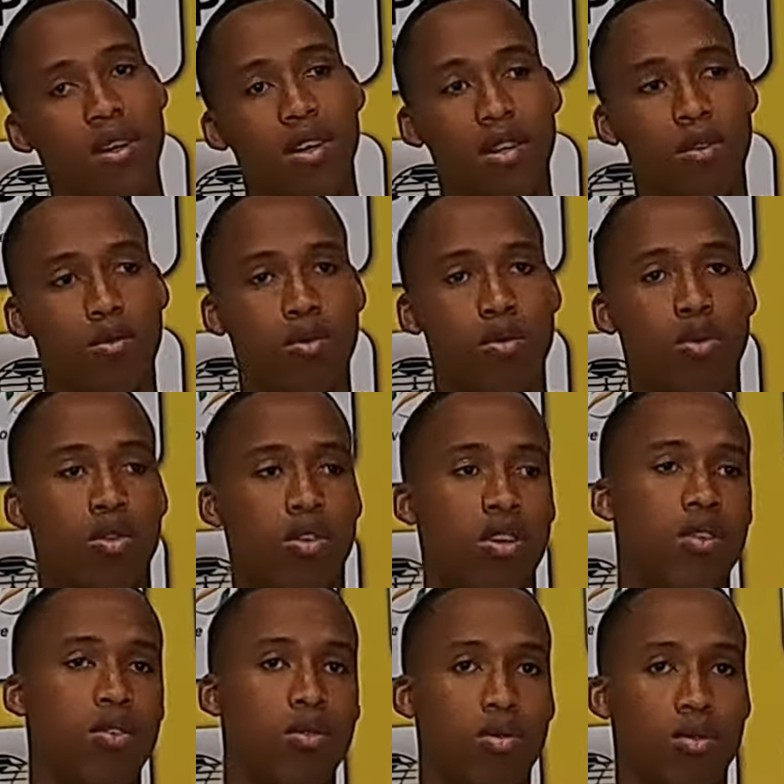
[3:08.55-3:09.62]
Uh, it will
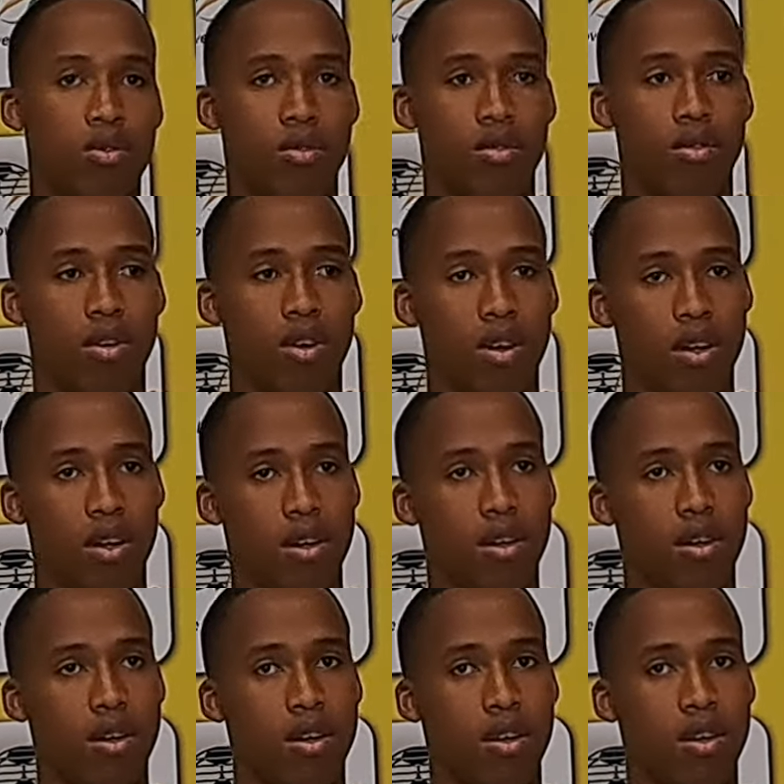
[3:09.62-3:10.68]
continue,
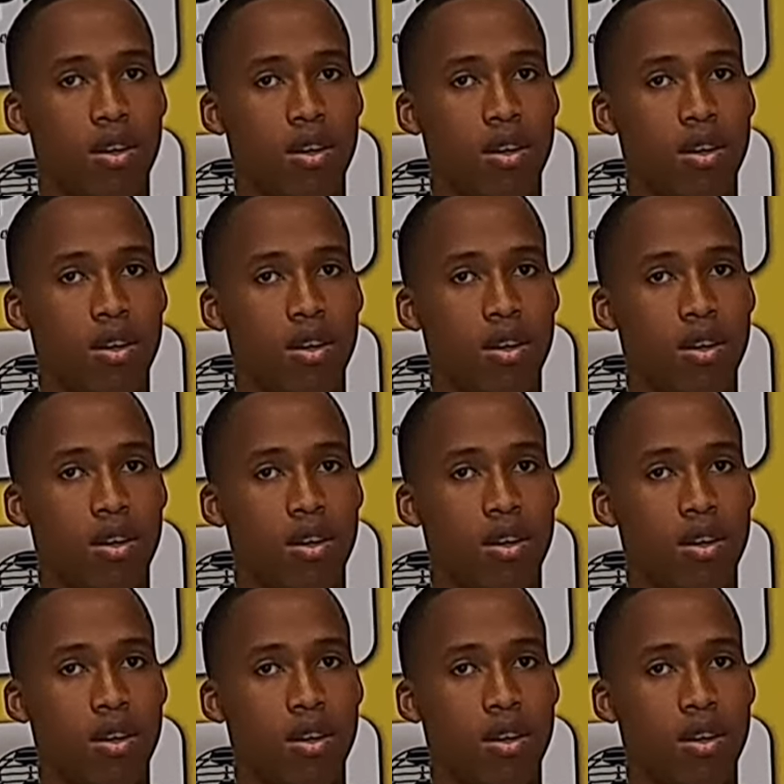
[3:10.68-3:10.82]
uh,